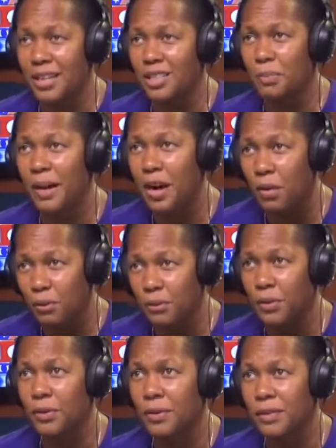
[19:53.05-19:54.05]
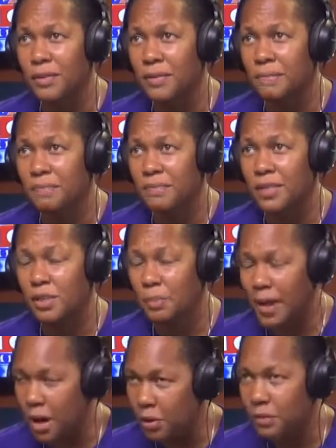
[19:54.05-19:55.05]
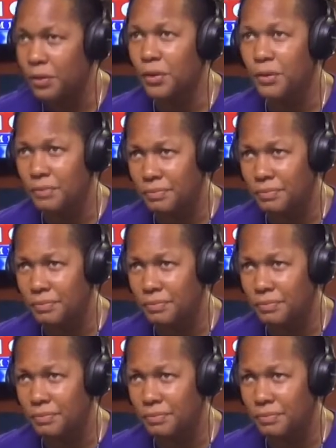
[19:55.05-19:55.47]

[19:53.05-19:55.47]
It's powerful. It's powerful.